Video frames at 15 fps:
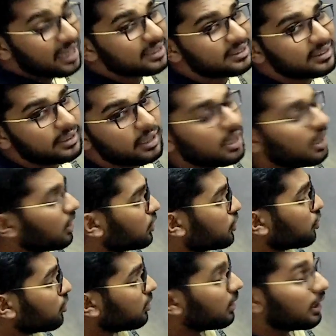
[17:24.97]
acid.
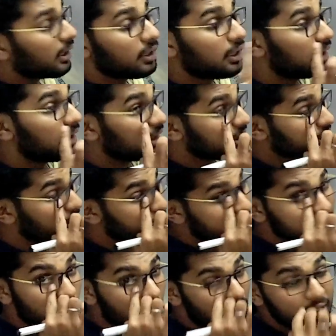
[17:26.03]
So that the steps
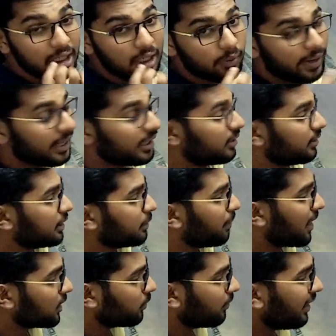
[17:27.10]
are not required in this
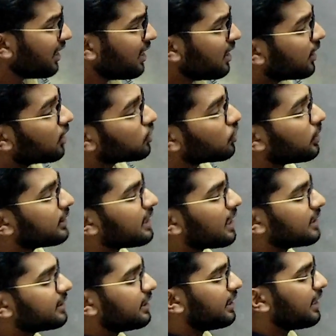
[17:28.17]
pathway. So the
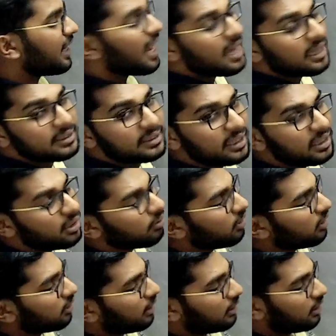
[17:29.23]
succinic acid
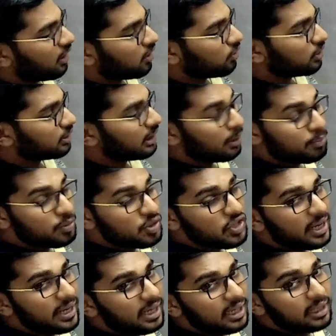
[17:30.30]
will undergoes Krebs
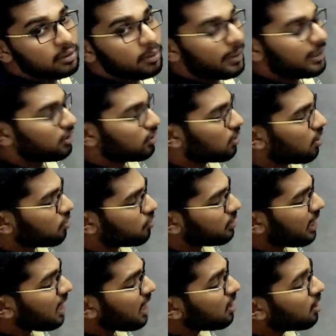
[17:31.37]
cycle in the
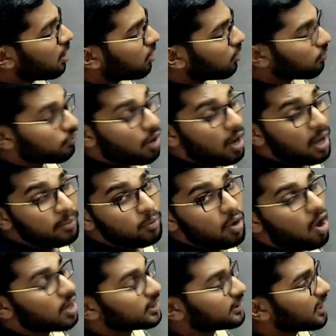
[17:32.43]
mitochondria to form
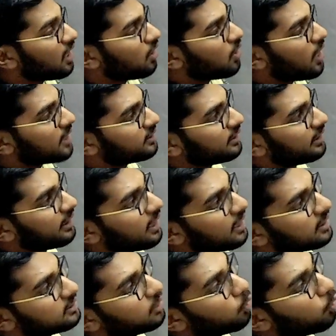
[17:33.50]
oxaloacetic
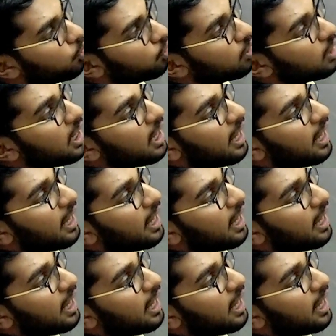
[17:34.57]
acid O,